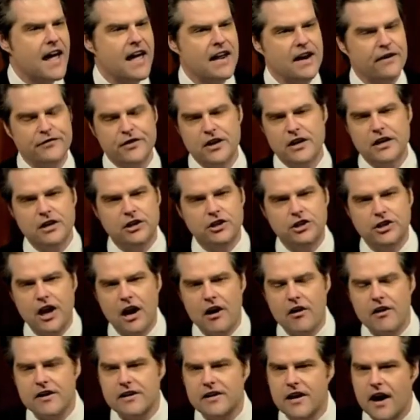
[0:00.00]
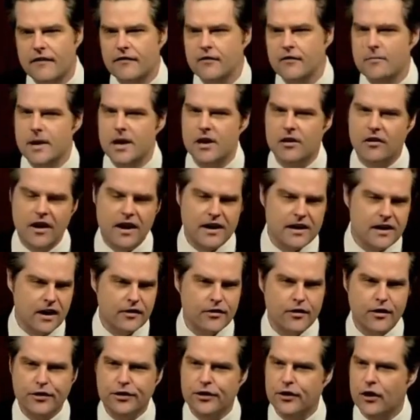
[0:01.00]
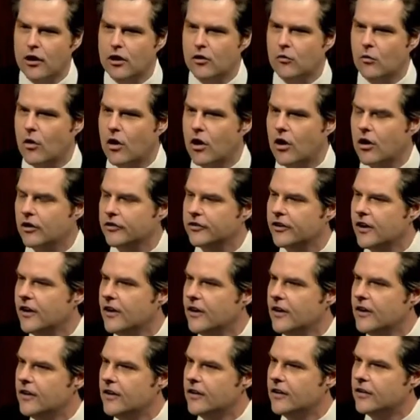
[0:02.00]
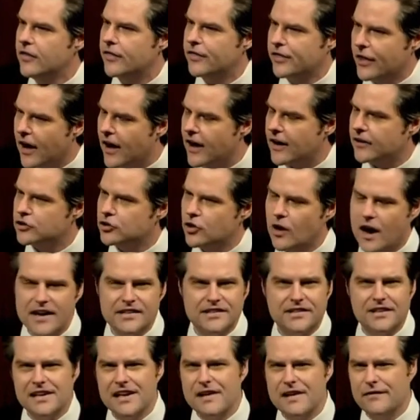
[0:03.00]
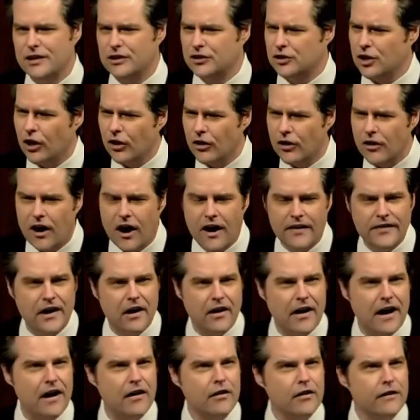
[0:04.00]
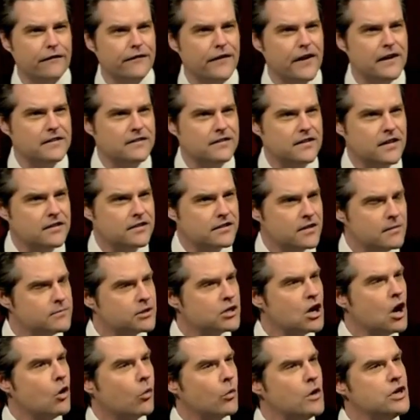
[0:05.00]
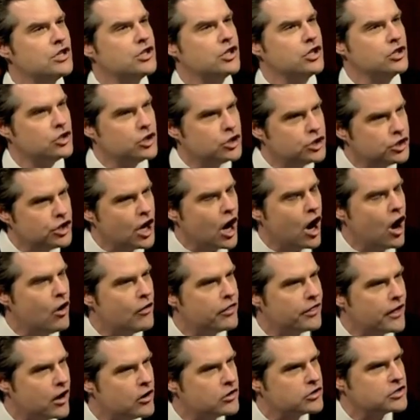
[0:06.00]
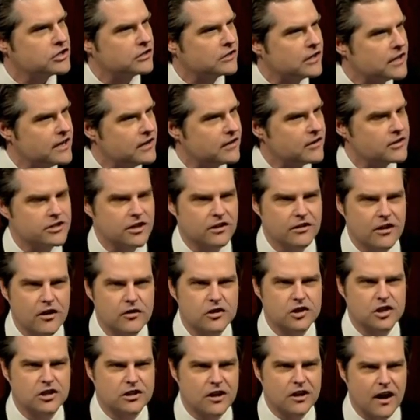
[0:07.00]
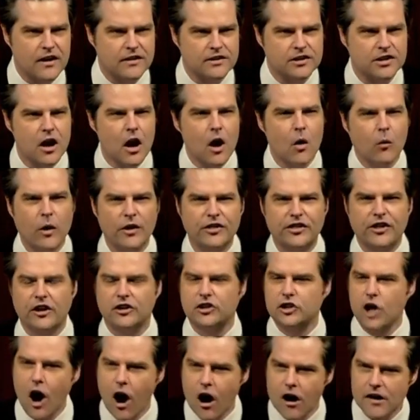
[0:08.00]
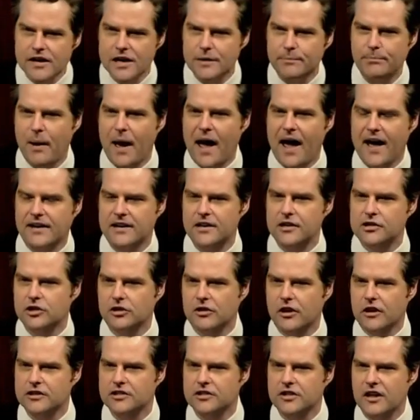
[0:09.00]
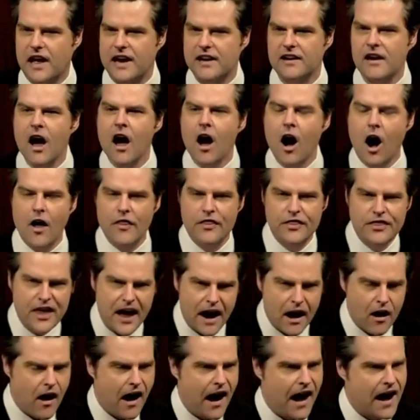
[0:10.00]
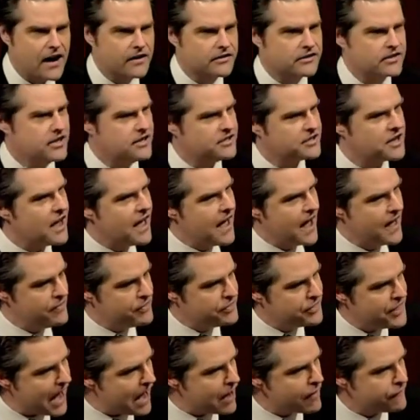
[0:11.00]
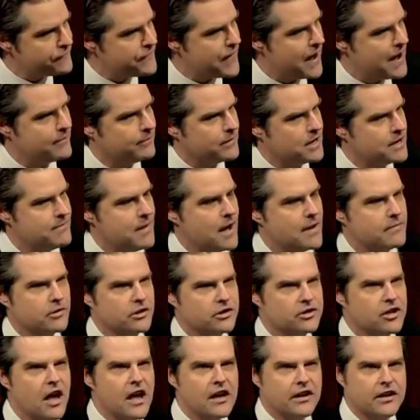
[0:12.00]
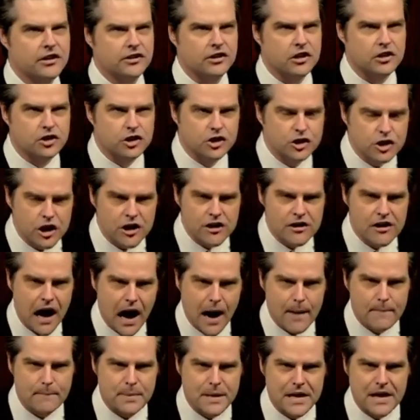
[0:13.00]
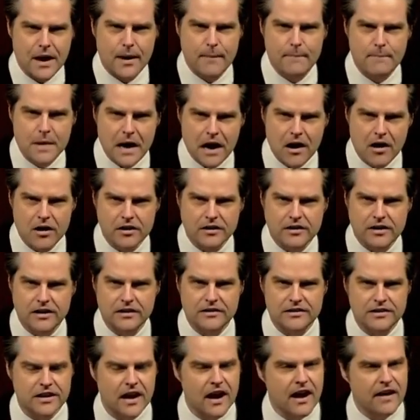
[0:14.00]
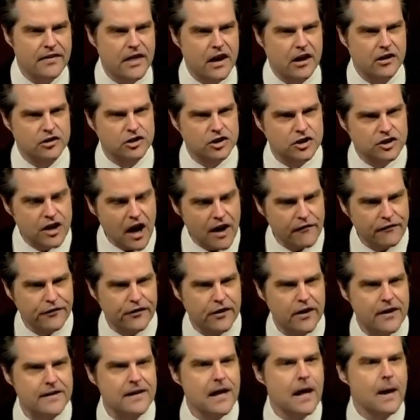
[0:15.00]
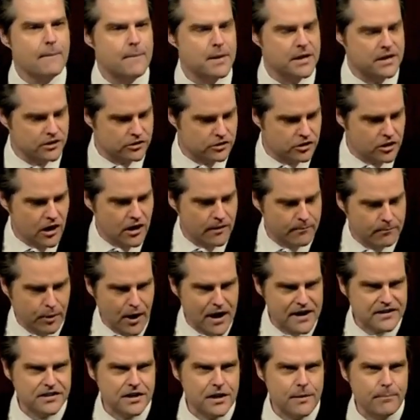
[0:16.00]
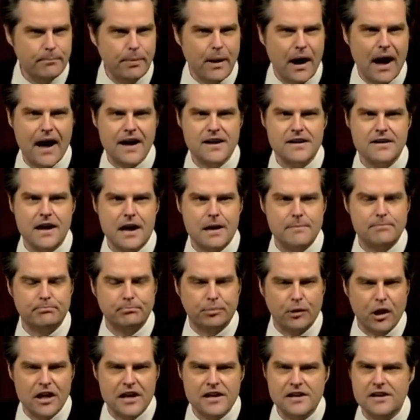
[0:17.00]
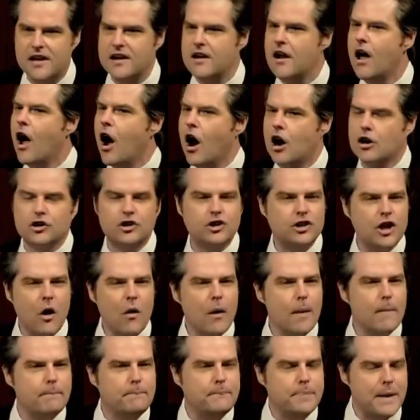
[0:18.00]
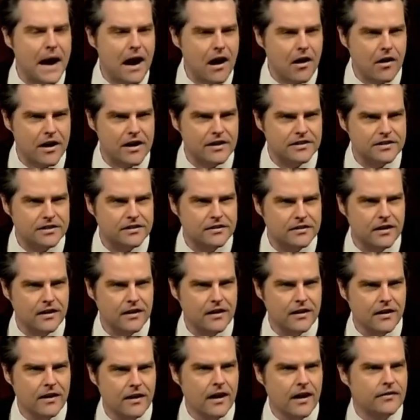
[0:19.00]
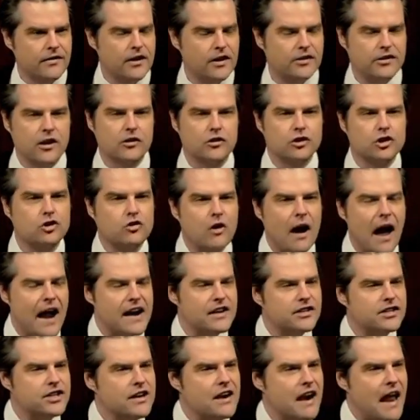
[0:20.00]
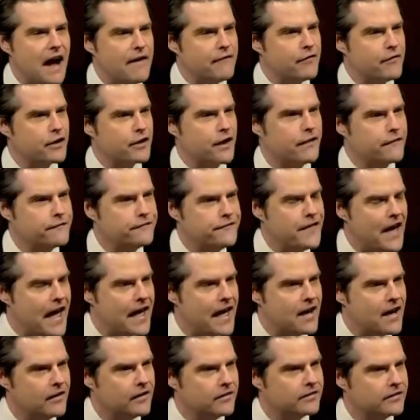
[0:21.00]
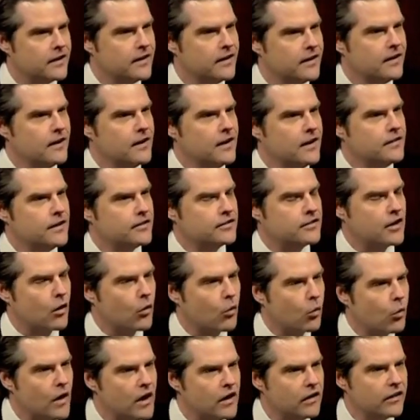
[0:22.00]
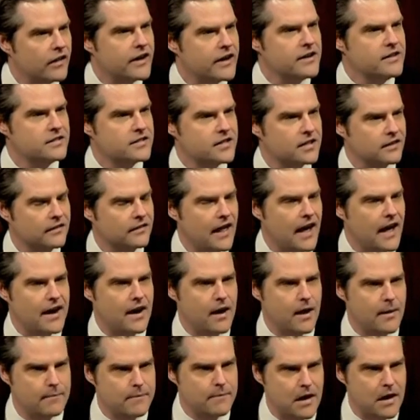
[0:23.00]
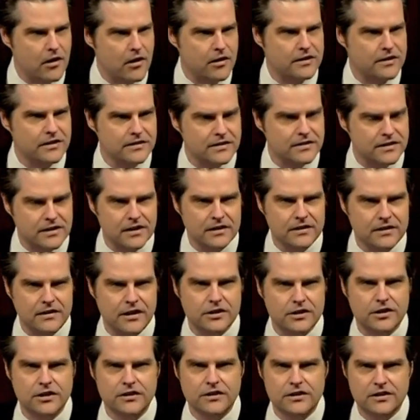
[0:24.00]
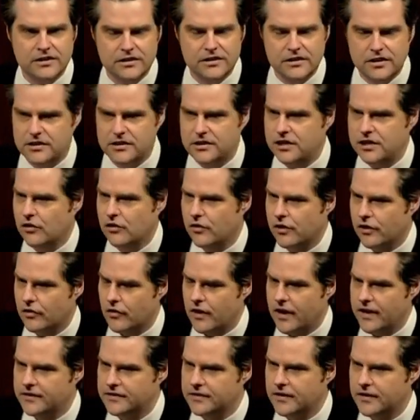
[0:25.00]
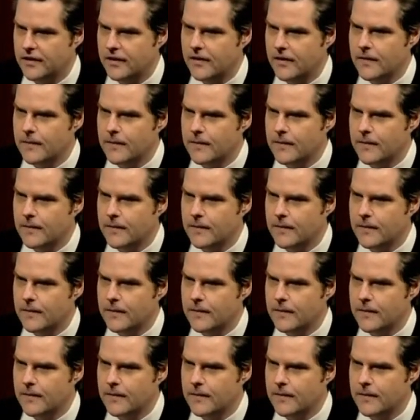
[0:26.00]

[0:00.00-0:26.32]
And if the Nigerian government or any other third world thug tries to even turn on their air defense systems, we should show those leaders and those thugs what the target package looks like on their houses and their family members, because it should not be Americans that are suffering because President Biden and Blinken are so embarrassed that their strategy in Africa failed that they're willing to let Americans' conditions deteriorate.